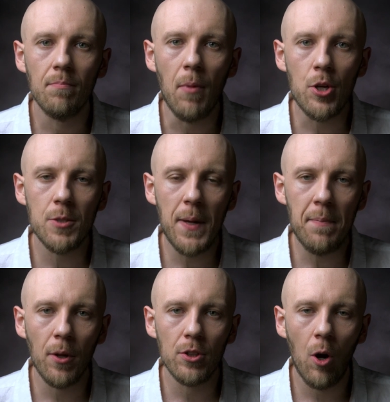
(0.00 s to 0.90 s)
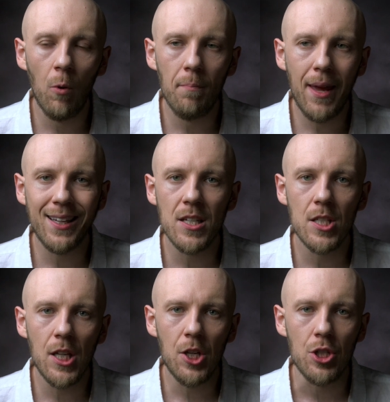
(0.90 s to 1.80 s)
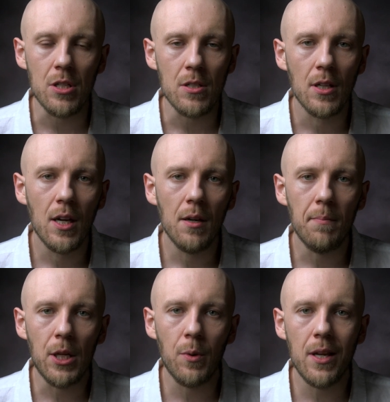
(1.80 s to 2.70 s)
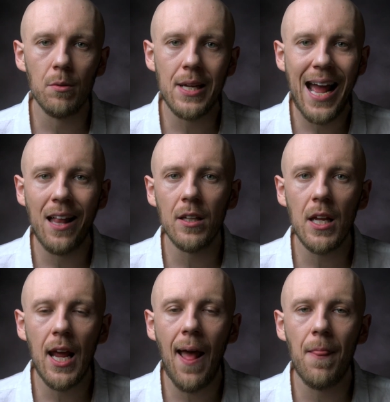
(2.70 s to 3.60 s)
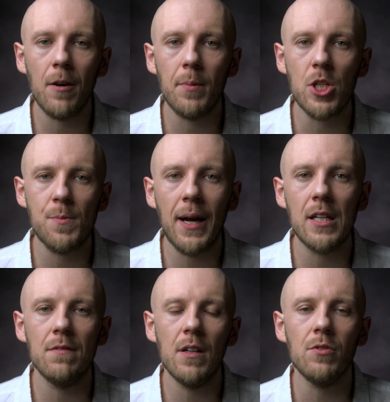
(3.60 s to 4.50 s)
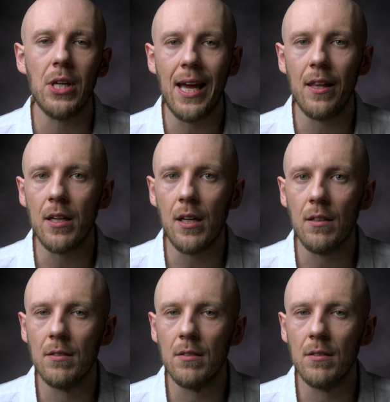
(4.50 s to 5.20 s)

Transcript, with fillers: Most people don't make a distinction between reality and their perspective of reality.